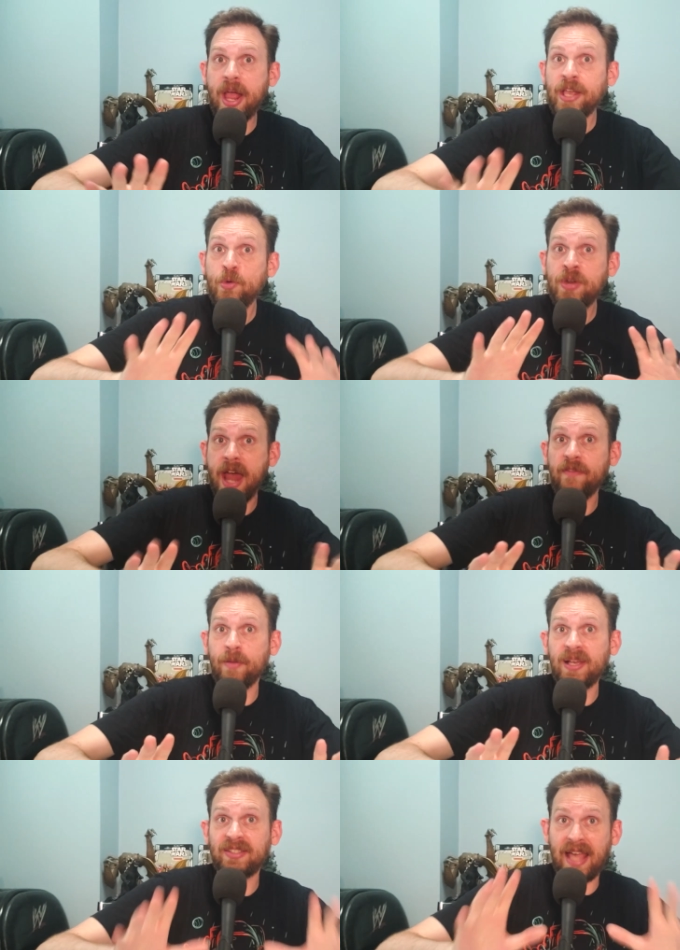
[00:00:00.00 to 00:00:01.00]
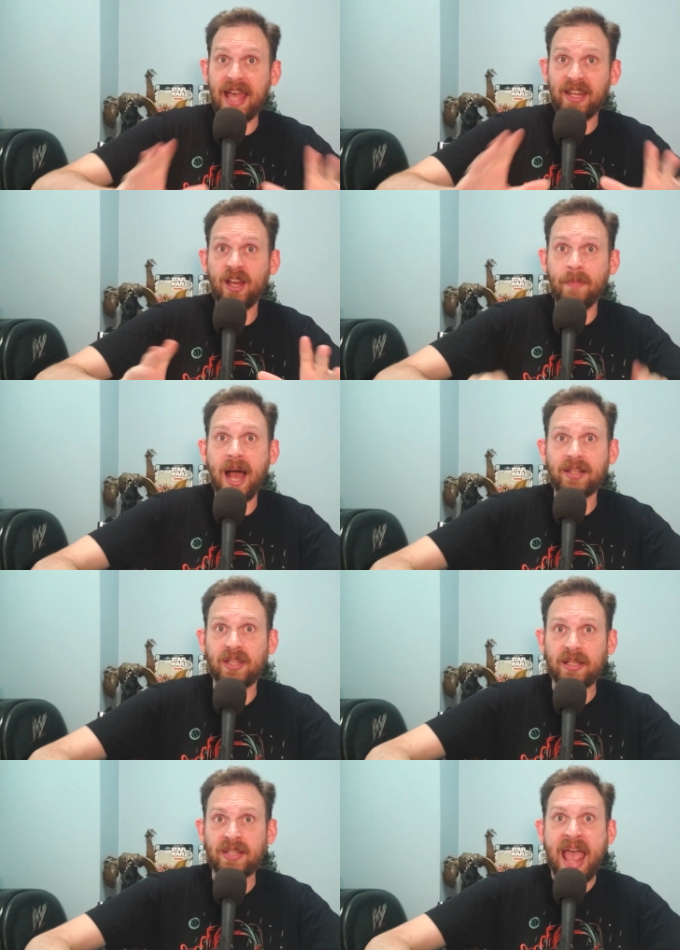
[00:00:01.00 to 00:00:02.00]
way you never miss any
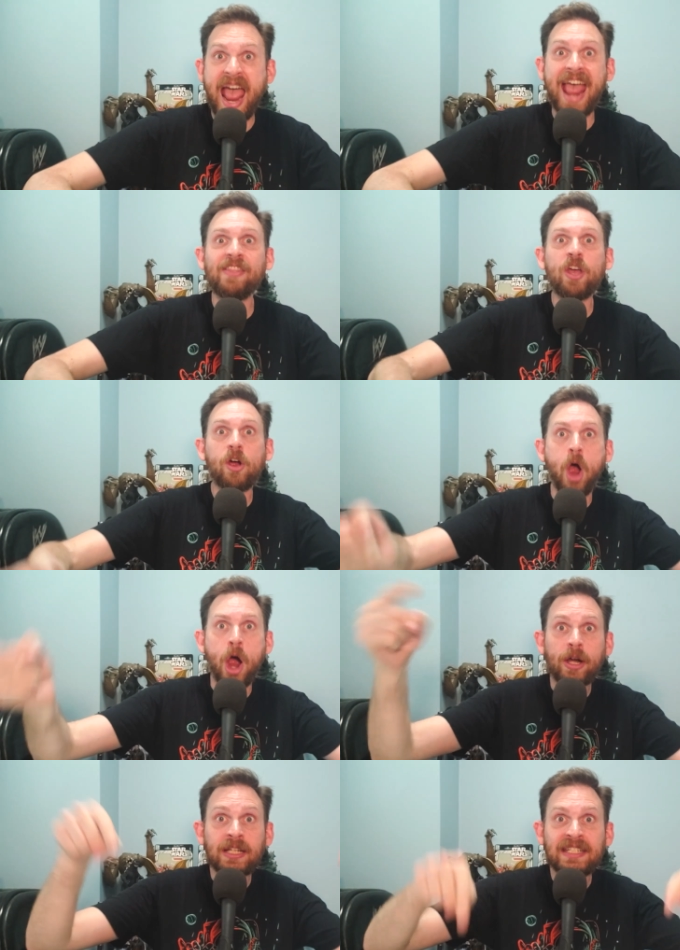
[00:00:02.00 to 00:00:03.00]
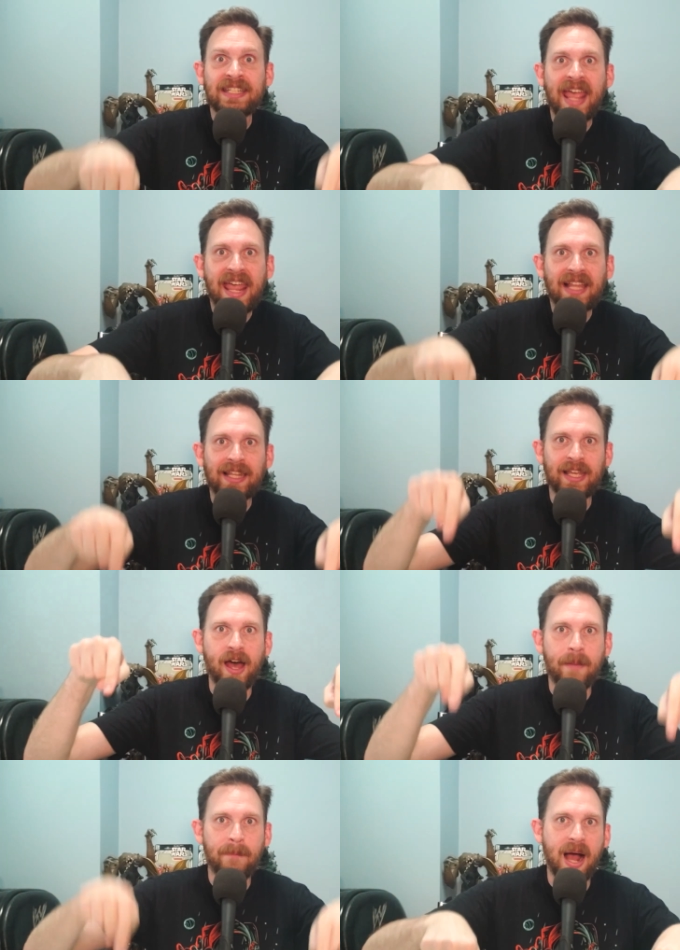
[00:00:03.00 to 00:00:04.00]
unboxings. And there are daily
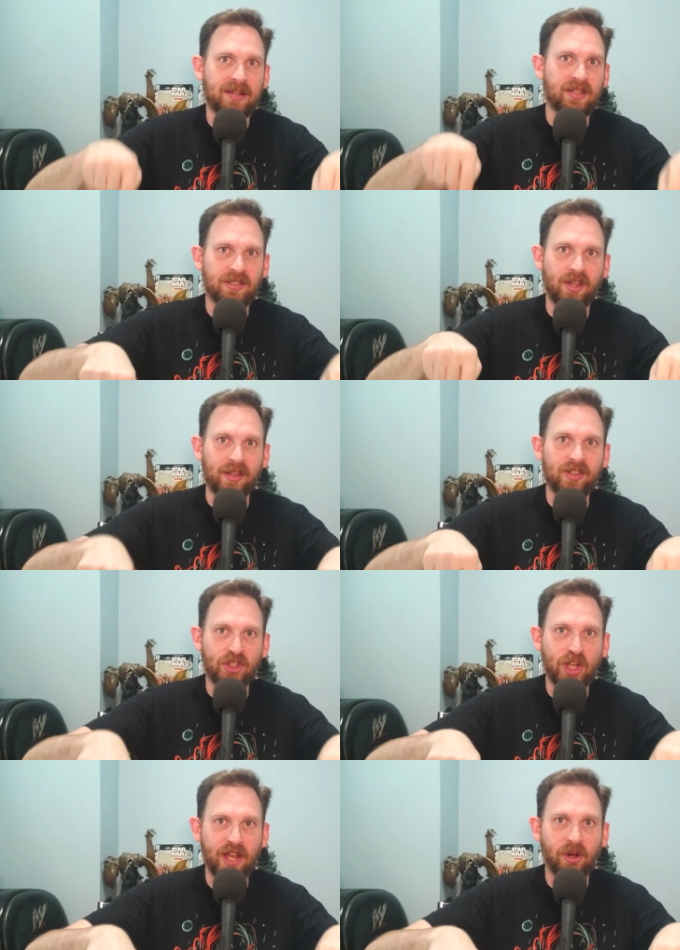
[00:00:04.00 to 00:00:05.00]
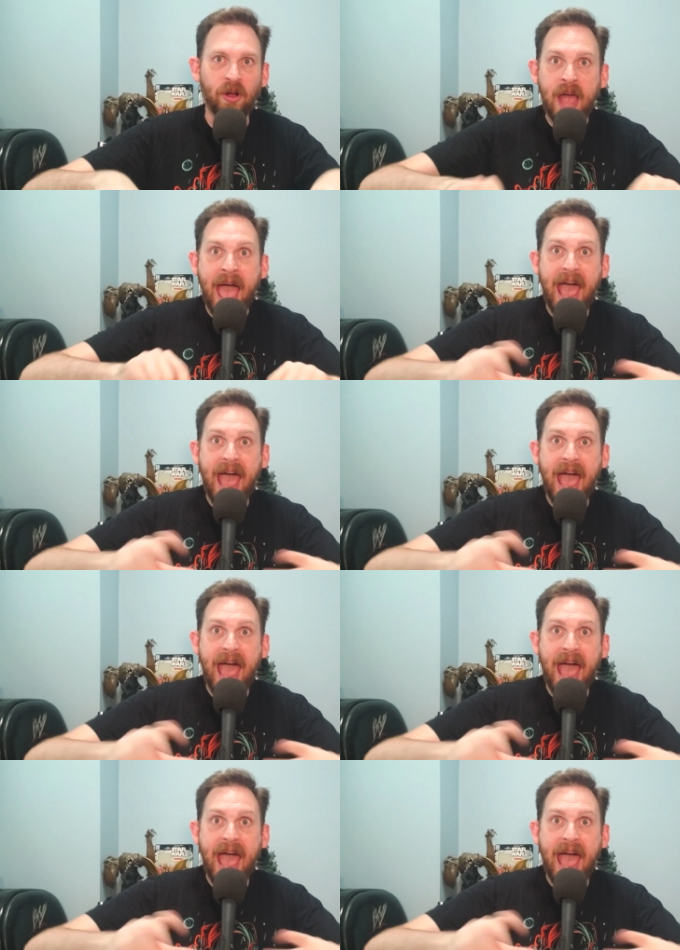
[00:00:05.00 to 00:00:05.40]
unboxings on this channel.